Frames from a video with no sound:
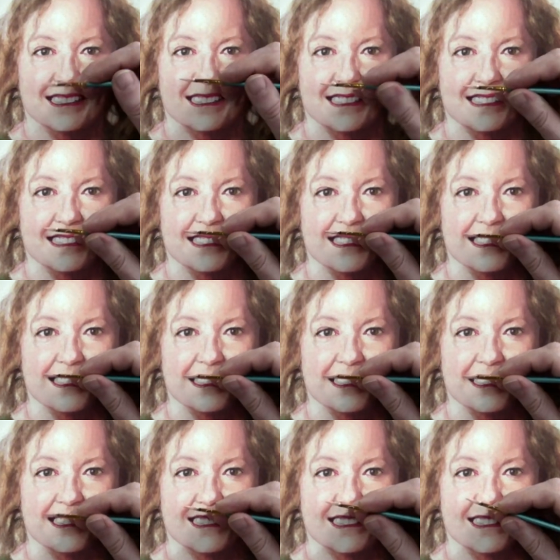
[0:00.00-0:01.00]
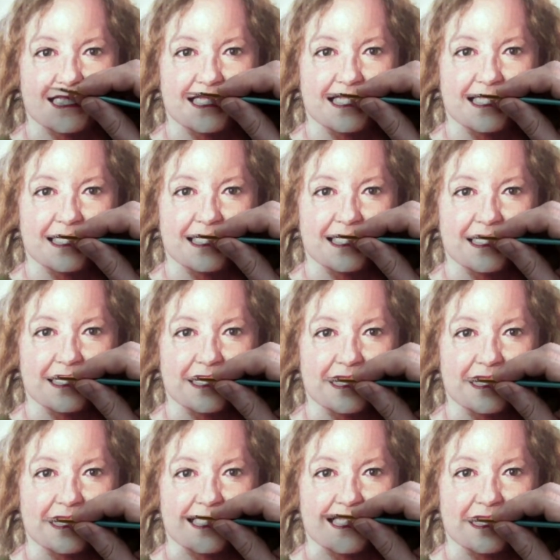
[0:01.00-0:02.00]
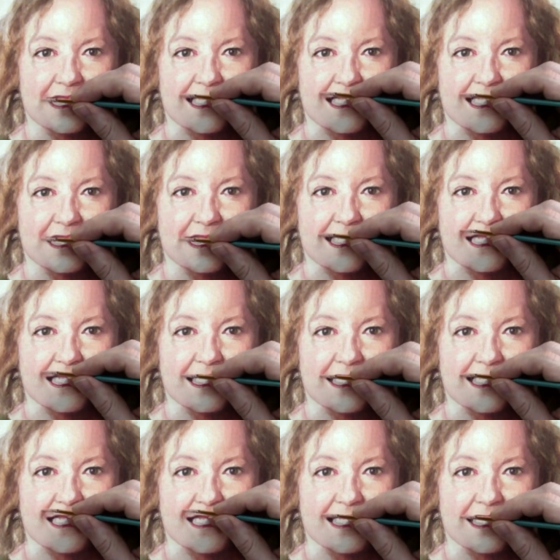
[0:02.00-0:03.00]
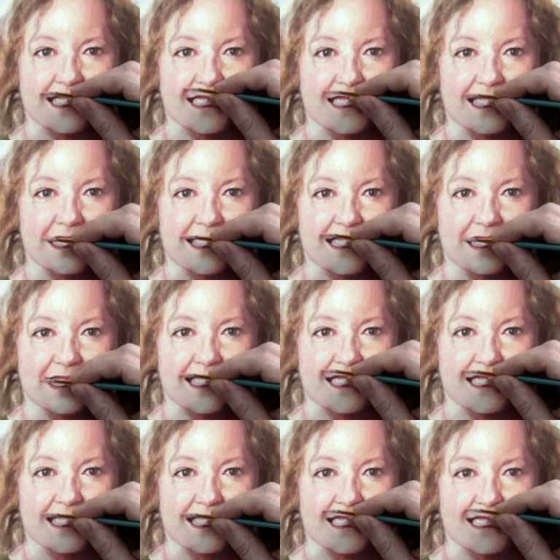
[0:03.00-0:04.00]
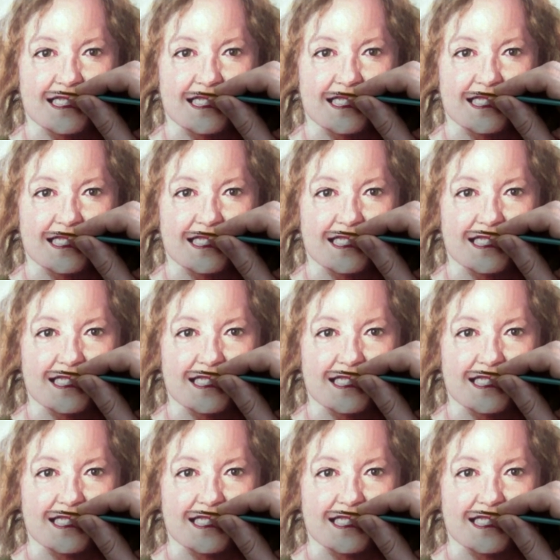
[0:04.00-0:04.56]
to the left-hand side, and we're going to just